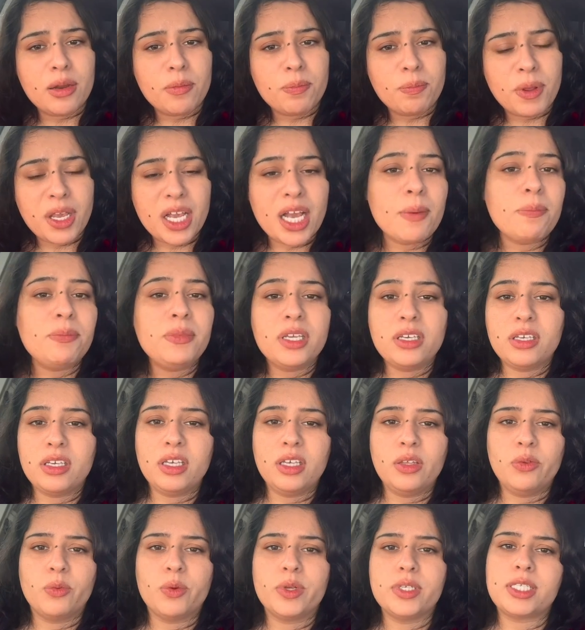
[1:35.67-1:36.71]
pick up the
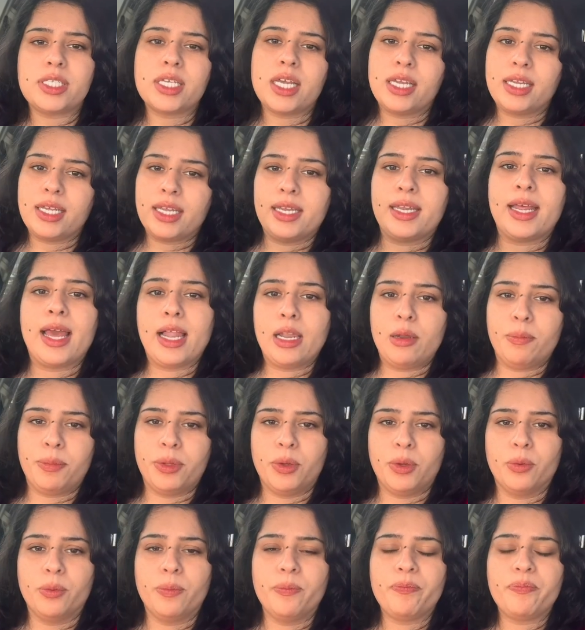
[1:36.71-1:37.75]
keywords and can help
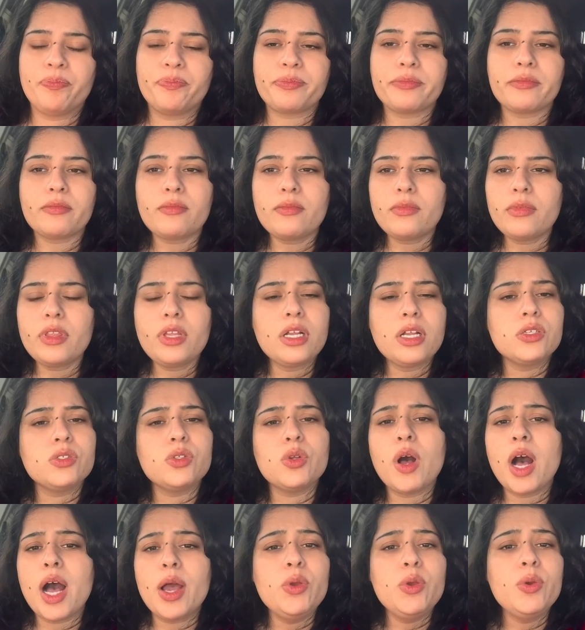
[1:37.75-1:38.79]
you. So
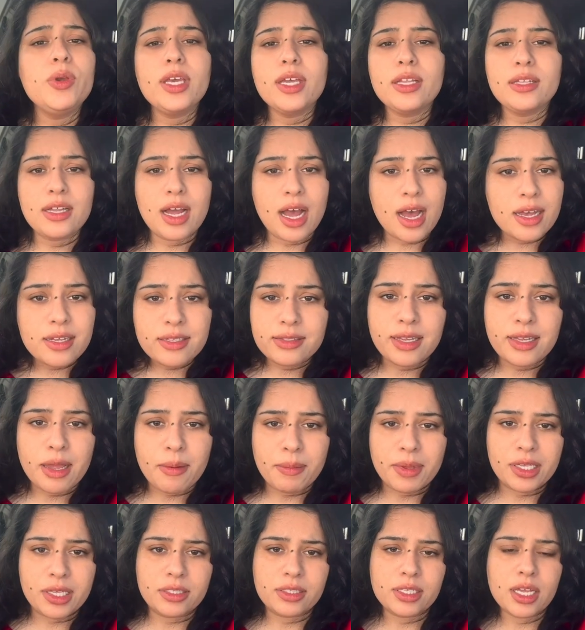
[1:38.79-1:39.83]
how you can ask them
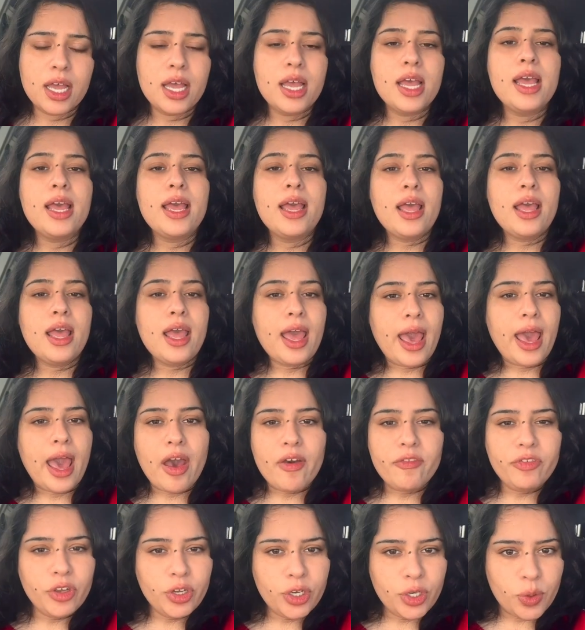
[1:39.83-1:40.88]
is,
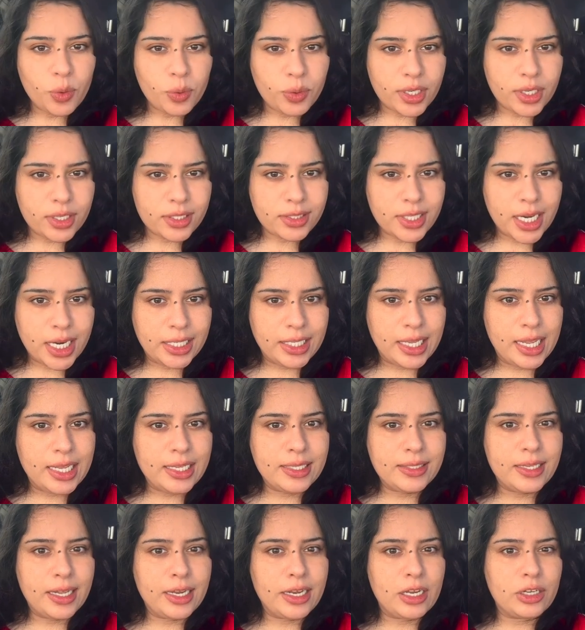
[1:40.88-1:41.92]
have you noticed that there
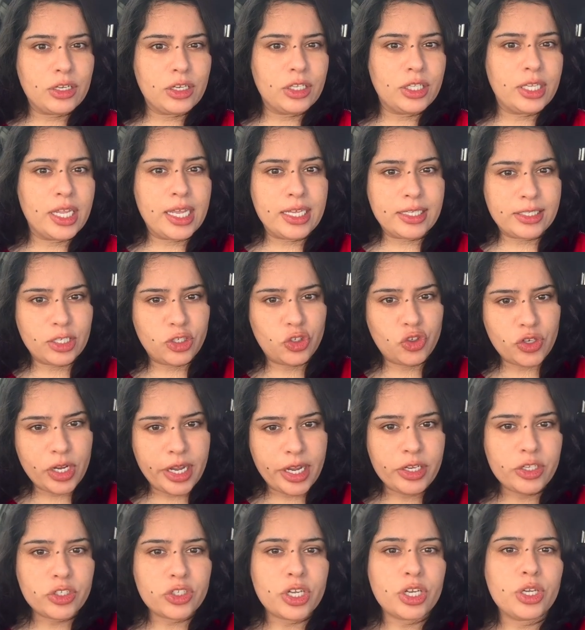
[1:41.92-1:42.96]
is a
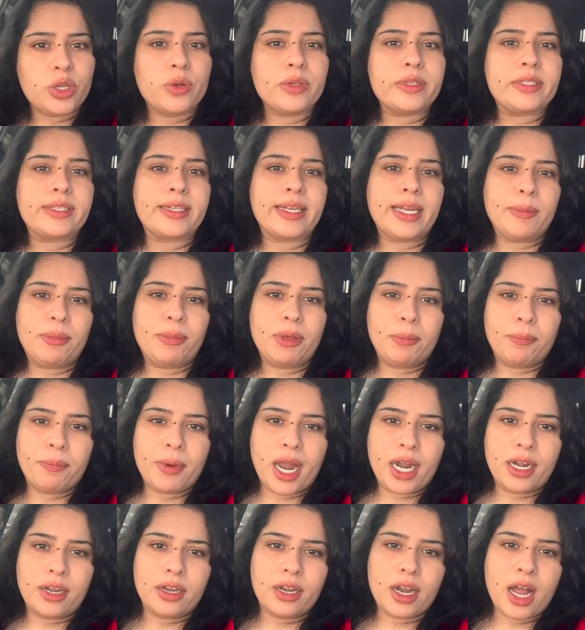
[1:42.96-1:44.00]
change in your sleeping
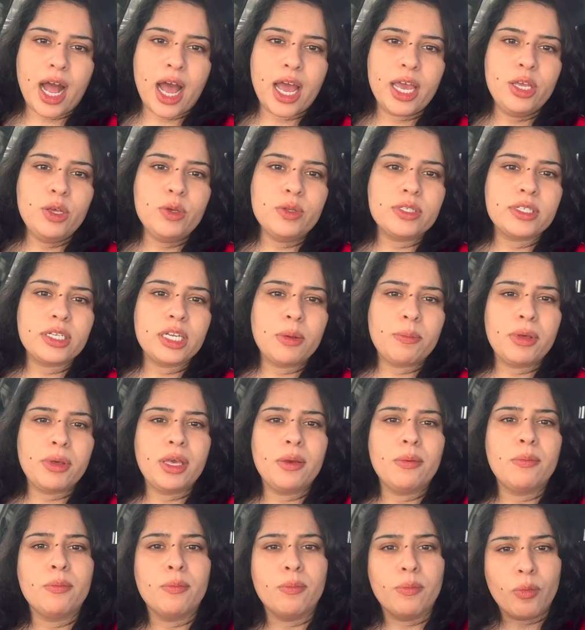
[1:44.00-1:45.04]
pattern? Are you
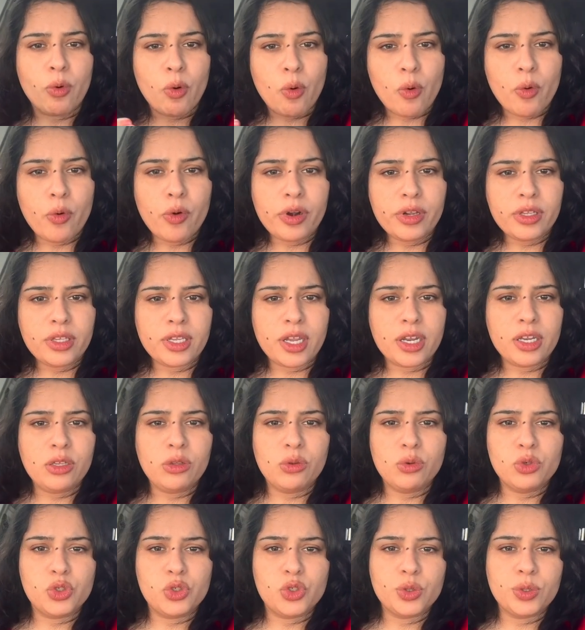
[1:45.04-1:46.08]
sleeping more than
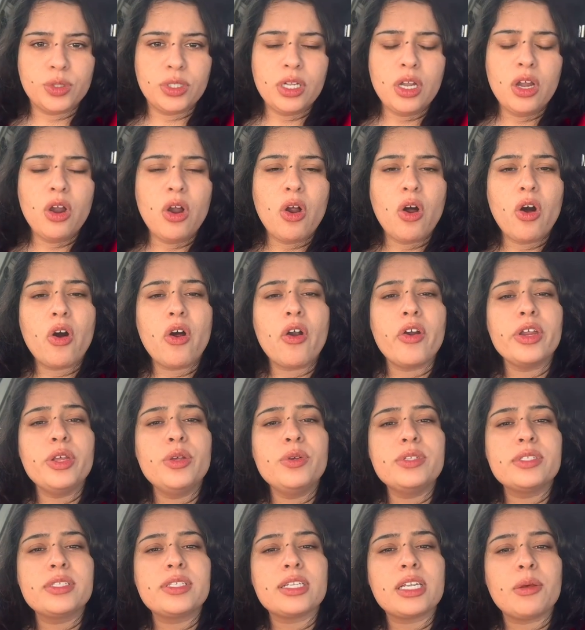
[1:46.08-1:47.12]
usual, or are
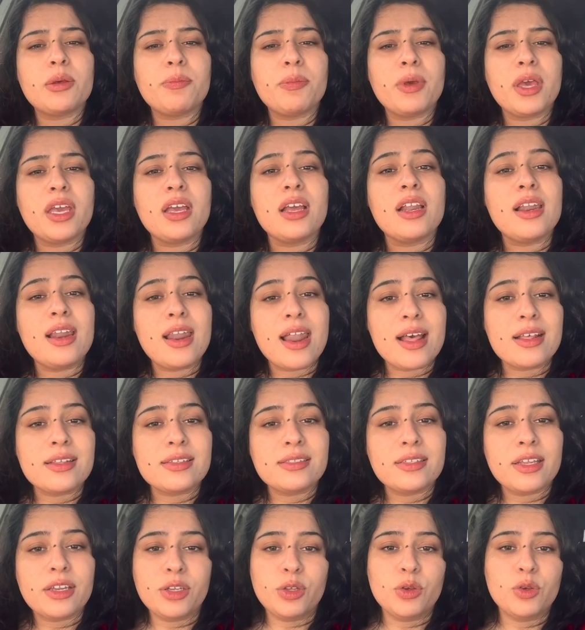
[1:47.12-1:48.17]
you sleeping less
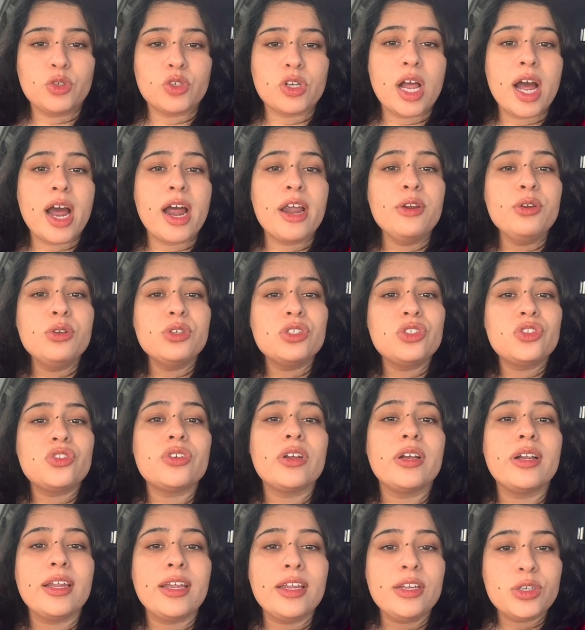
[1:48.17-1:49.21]
than usual? Are you
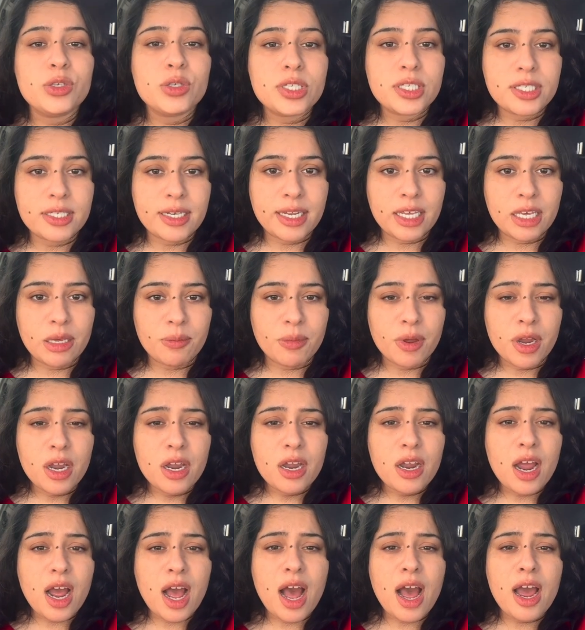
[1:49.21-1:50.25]
struggling to sleep?
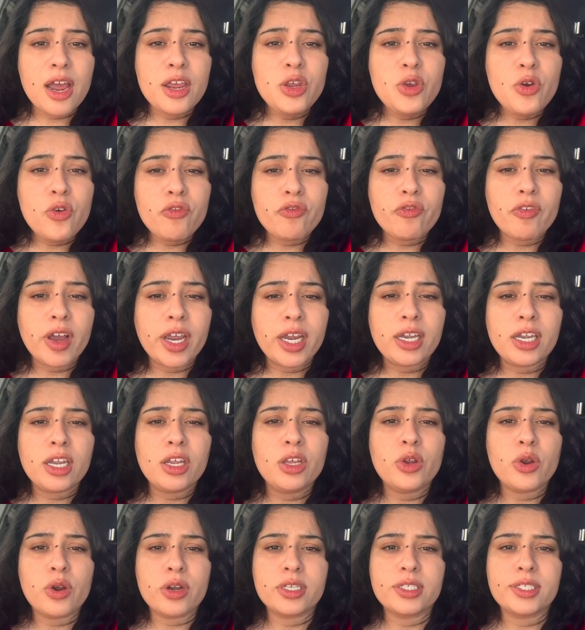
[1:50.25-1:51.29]
Are you finding
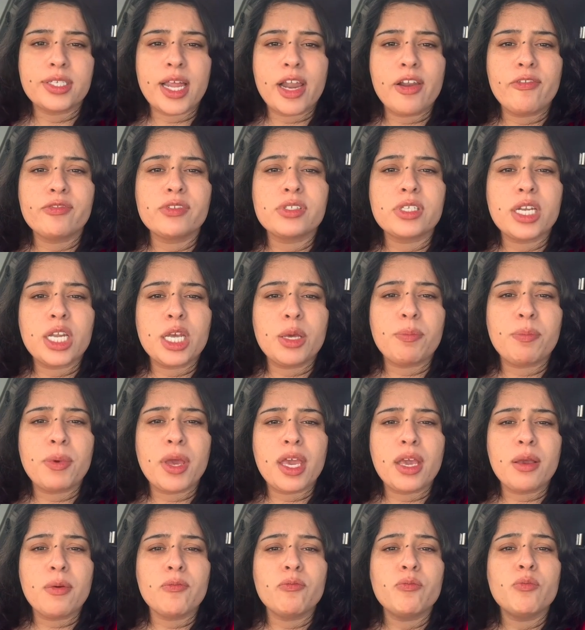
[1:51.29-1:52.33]
yourself
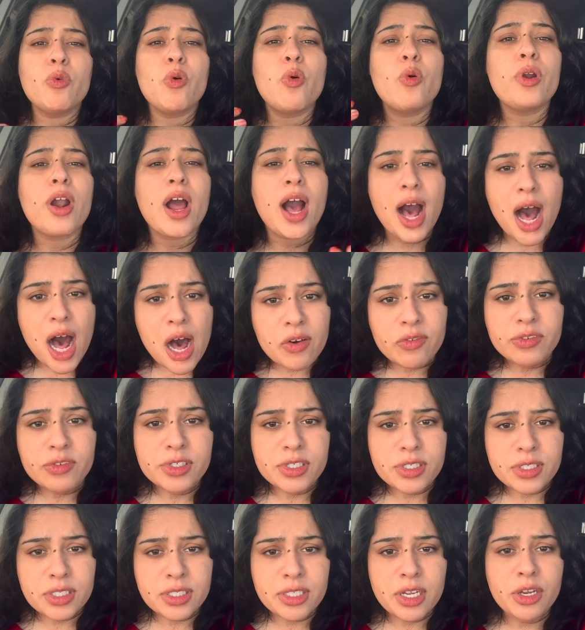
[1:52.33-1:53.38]
sleeping more
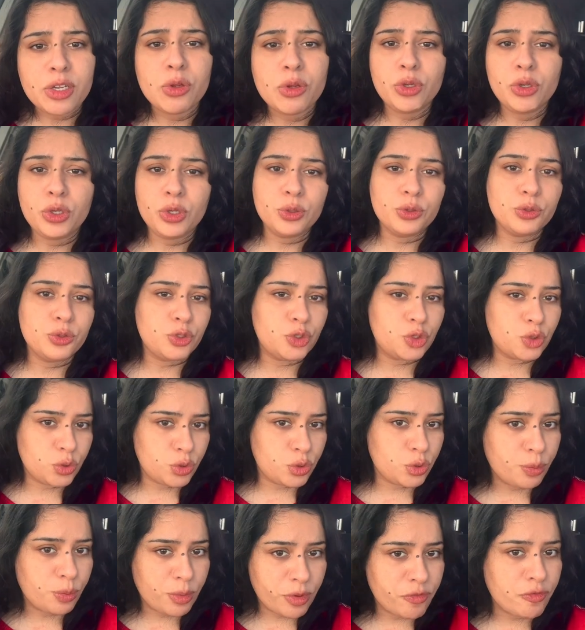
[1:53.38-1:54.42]
hours than you used to
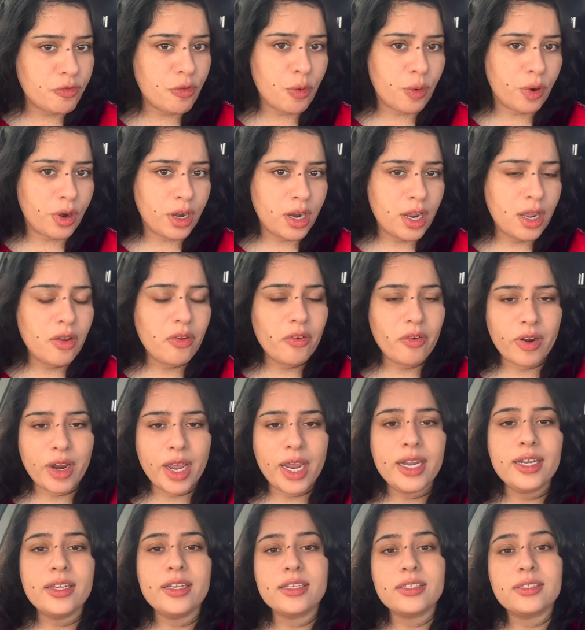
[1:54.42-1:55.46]
do before,
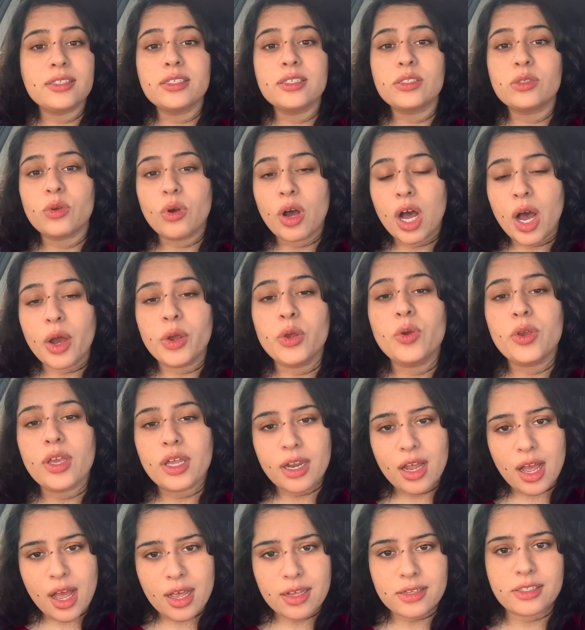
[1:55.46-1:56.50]
right? This is how you can
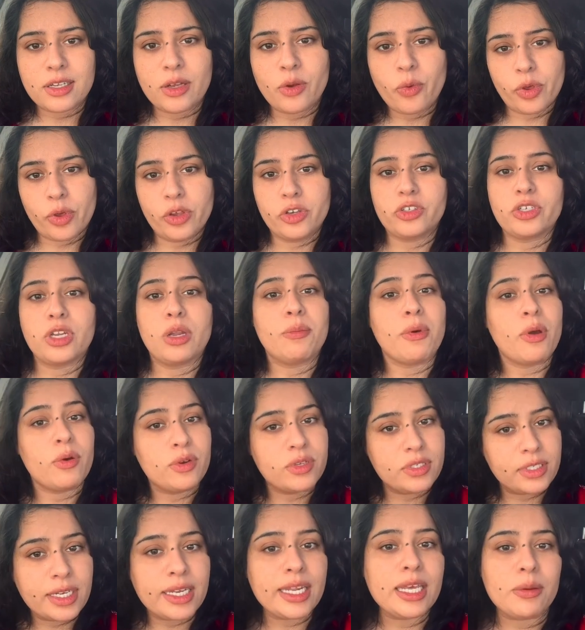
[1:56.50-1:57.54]
ask the question about
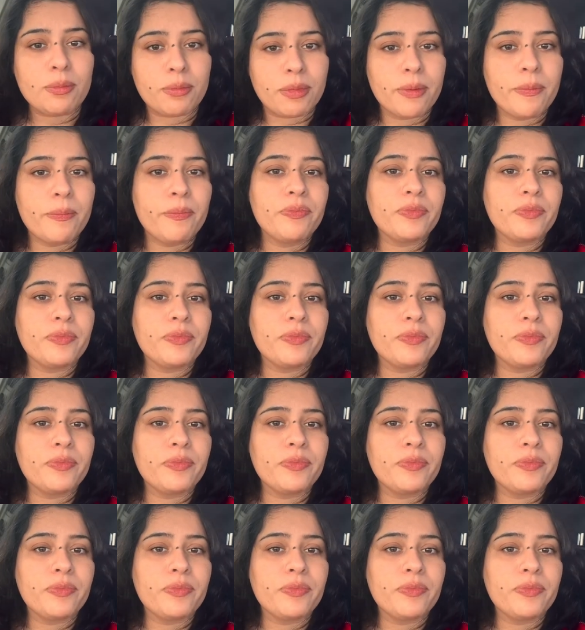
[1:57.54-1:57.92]
sleep.